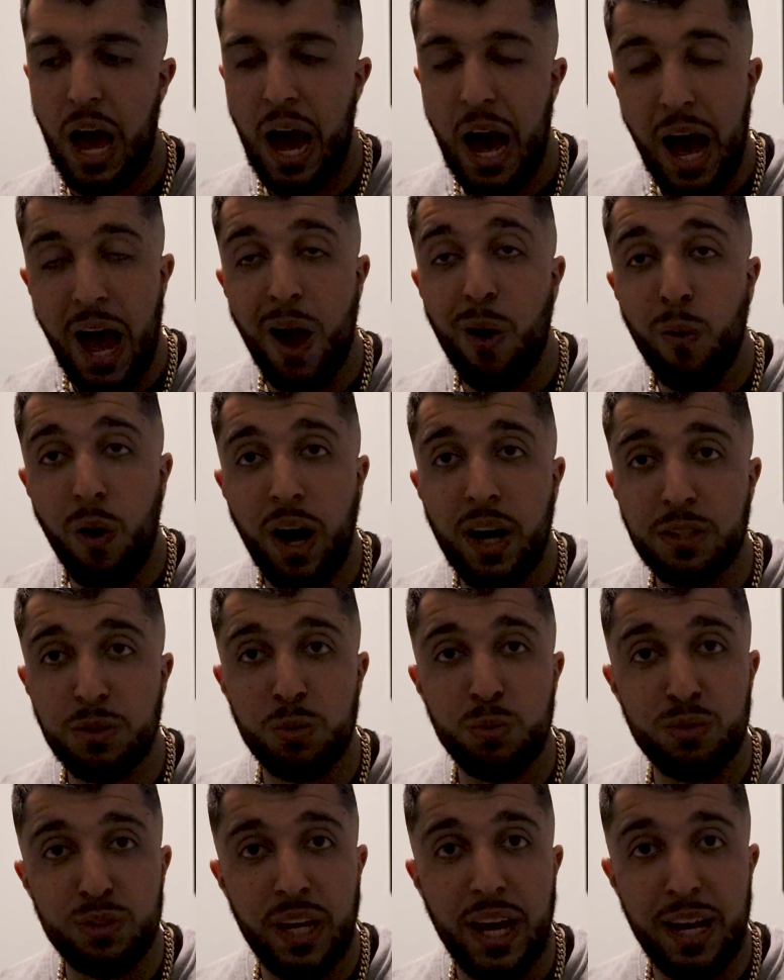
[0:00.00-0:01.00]
I want
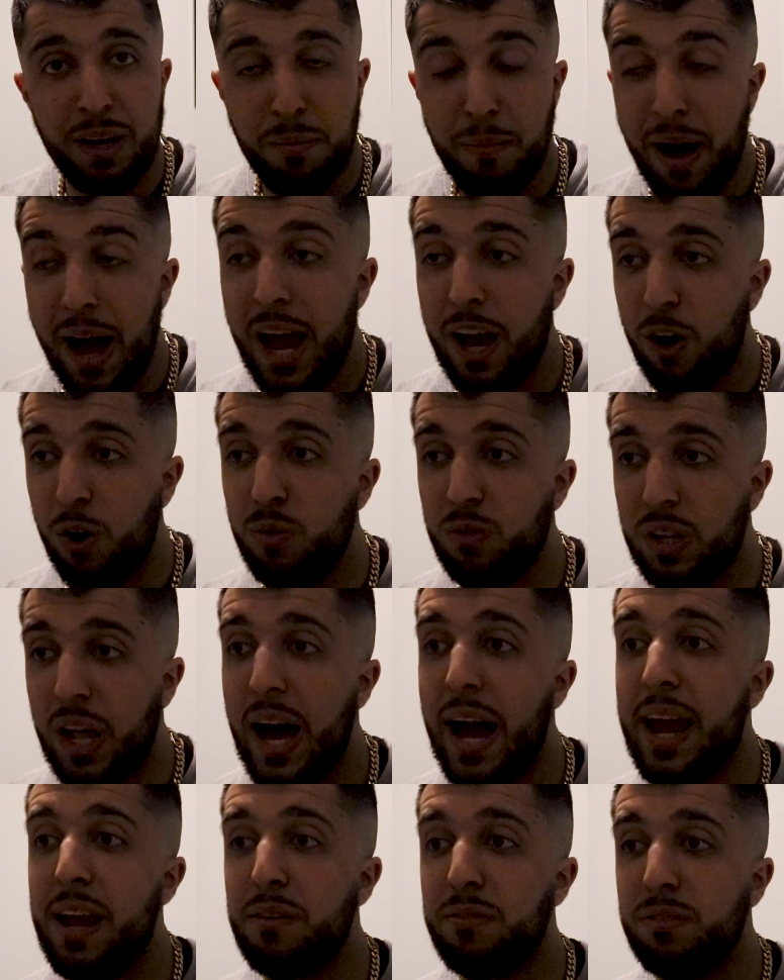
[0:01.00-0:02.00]
to take my own
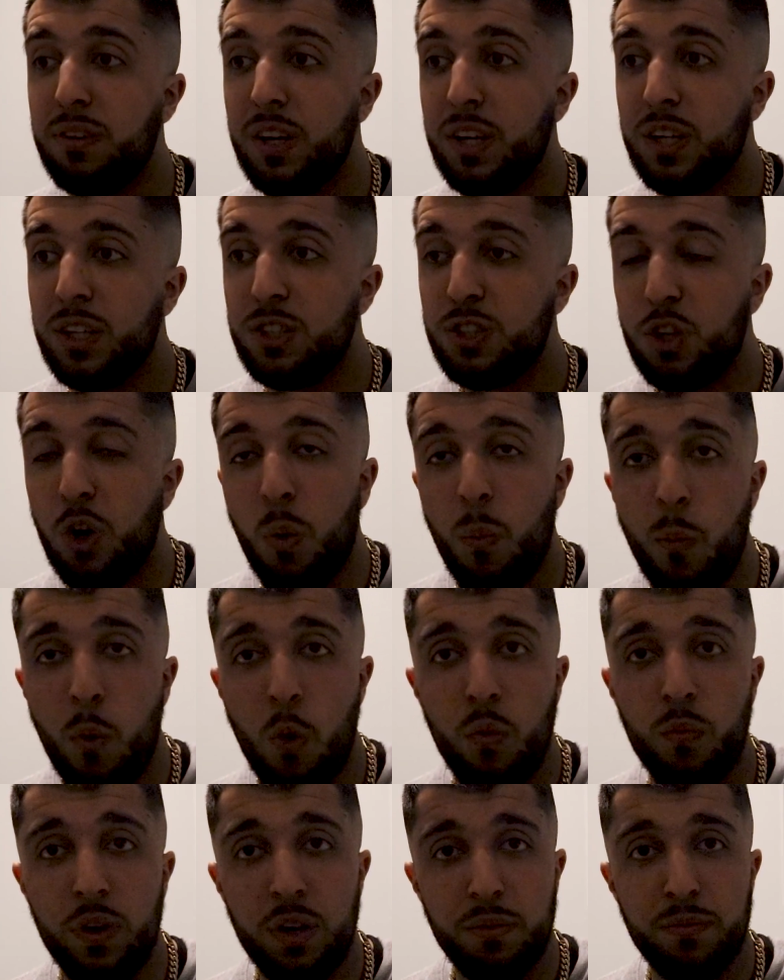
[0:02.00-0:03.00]
life. So
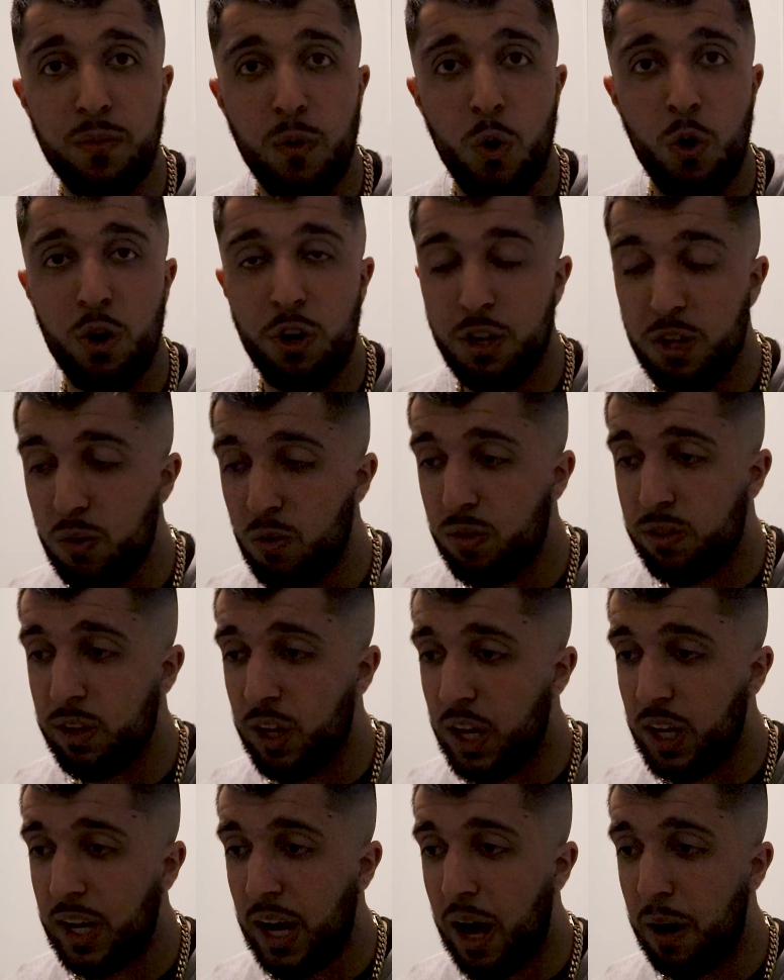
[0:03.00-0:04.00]
moving forward, you
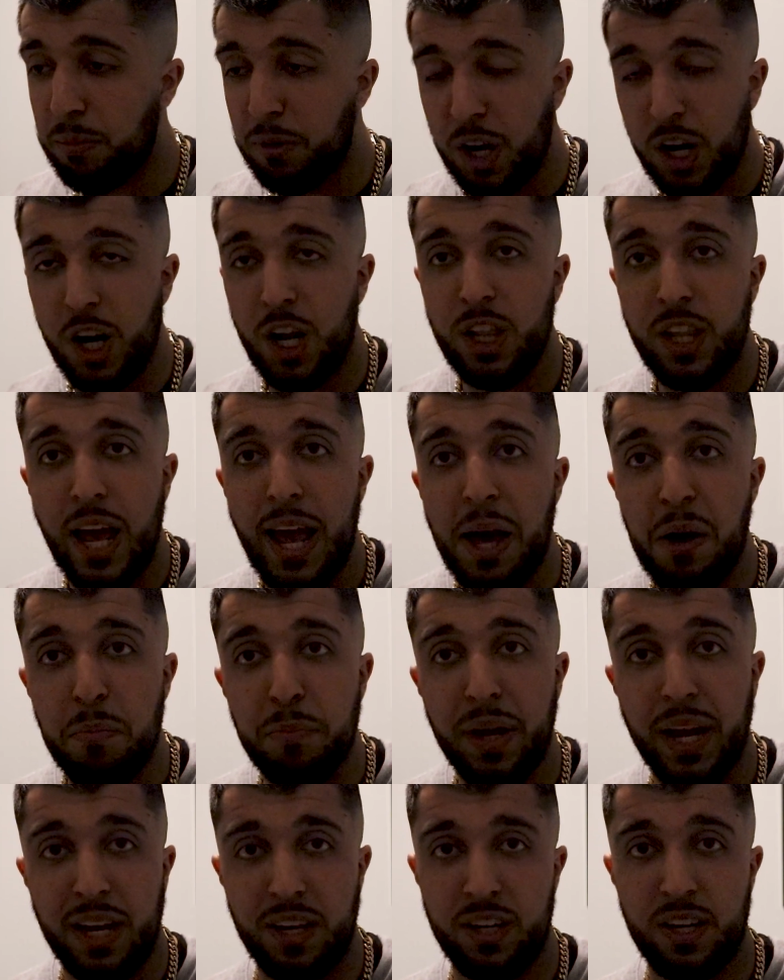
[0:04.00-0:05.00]
think I'm gonna let
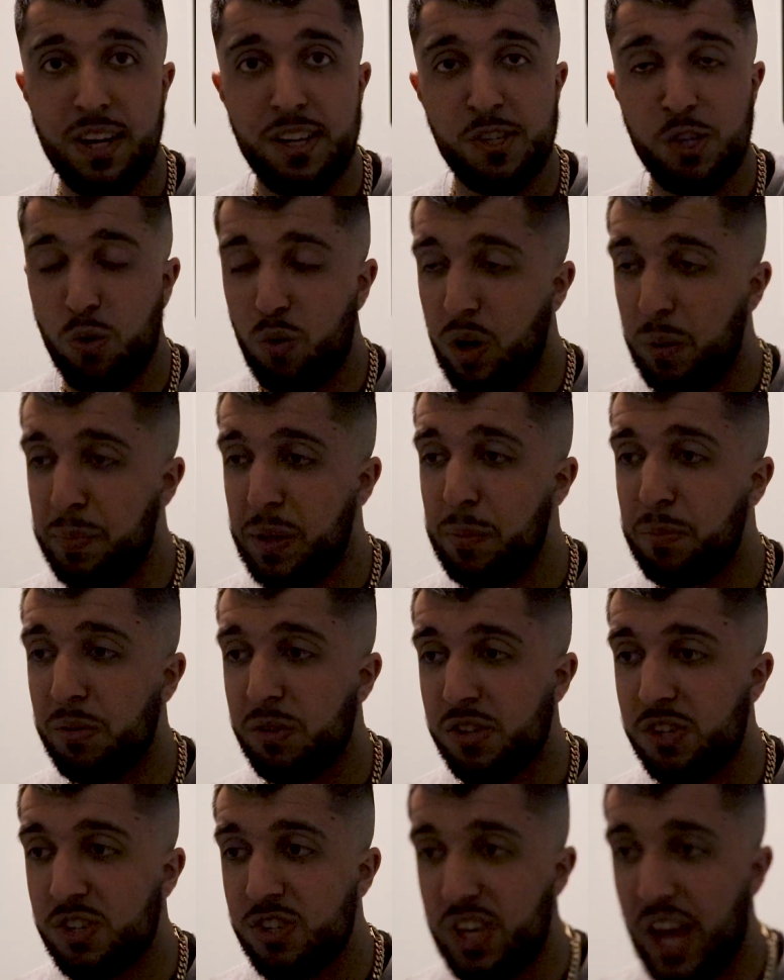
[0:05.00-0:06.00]
opinions or what
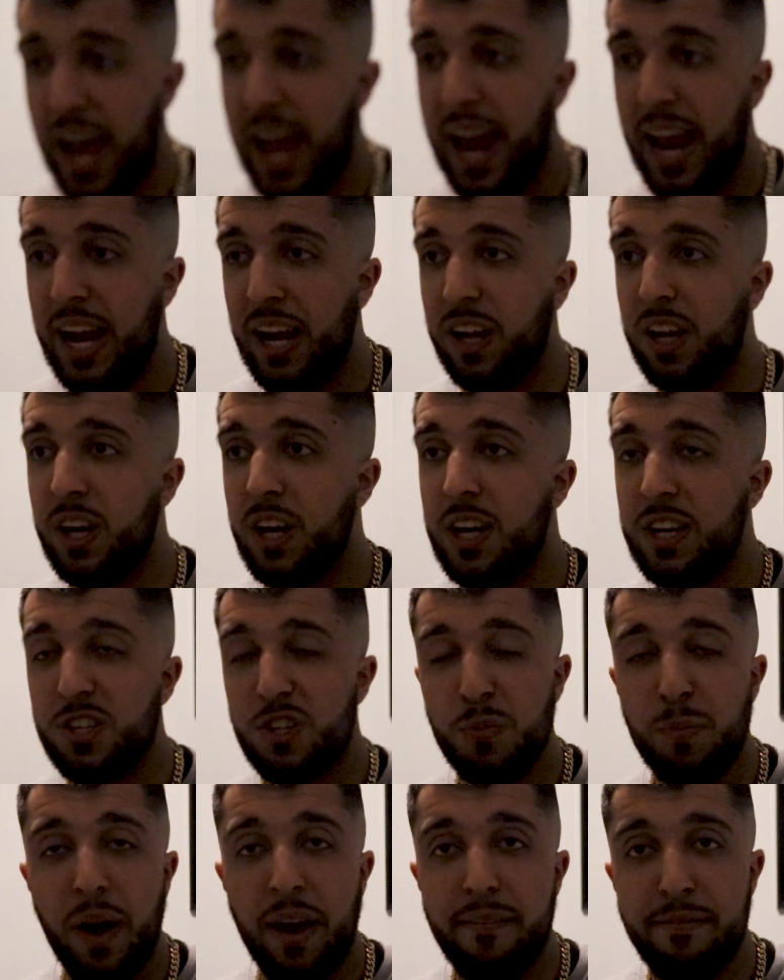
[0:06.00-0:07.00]
people say
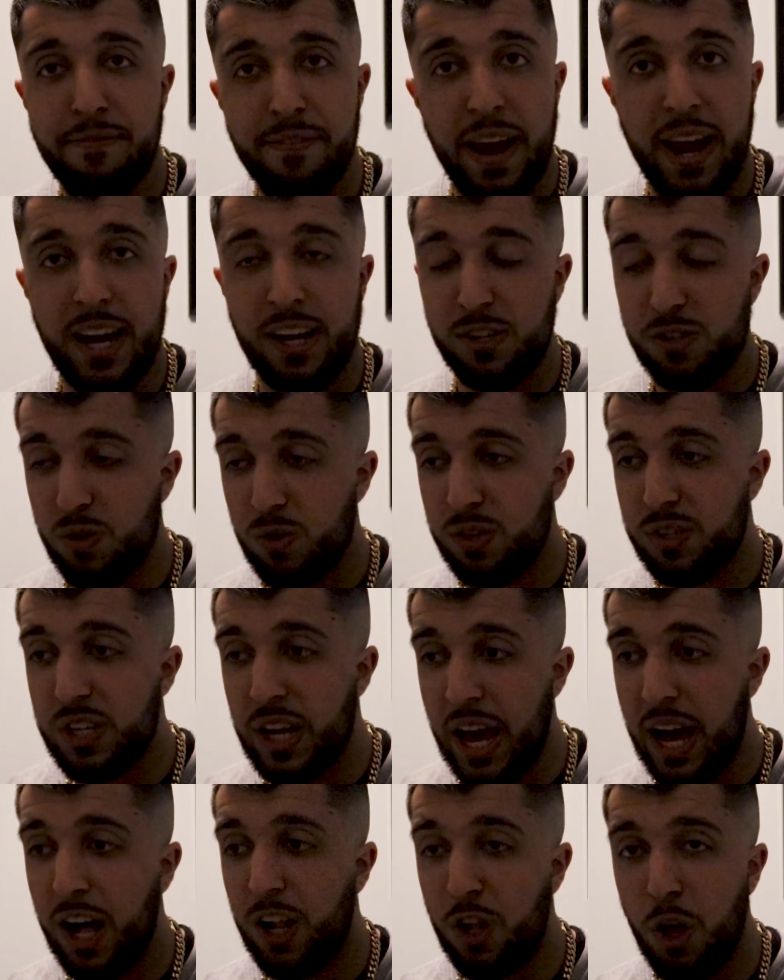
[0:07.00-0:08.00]
to my face or
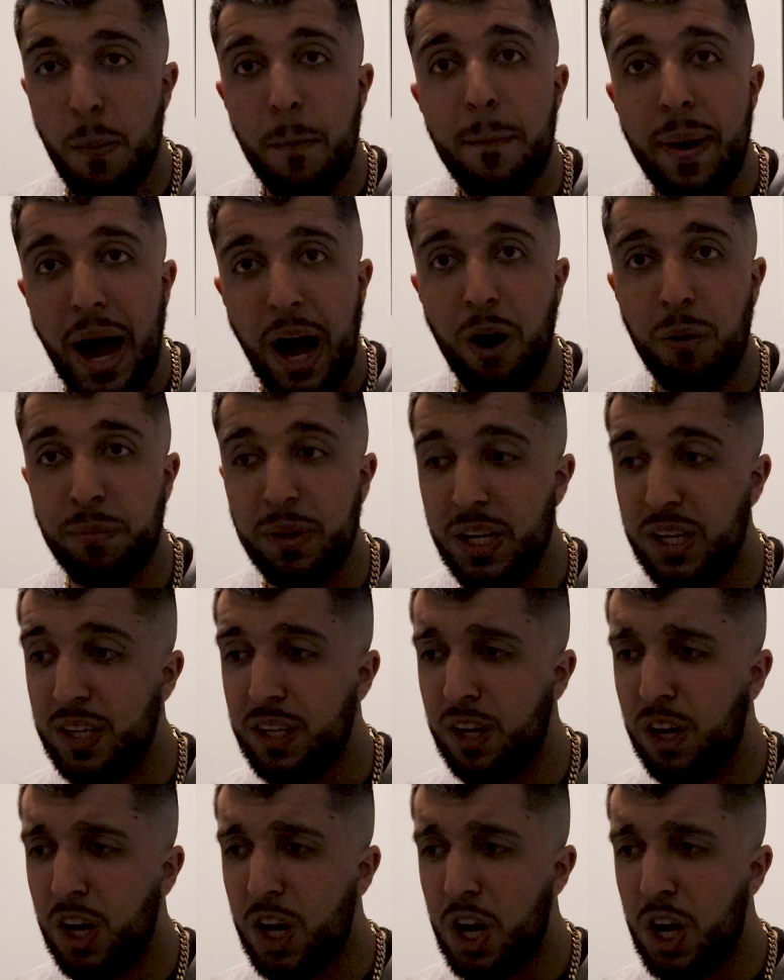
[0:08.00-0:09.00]
tell about me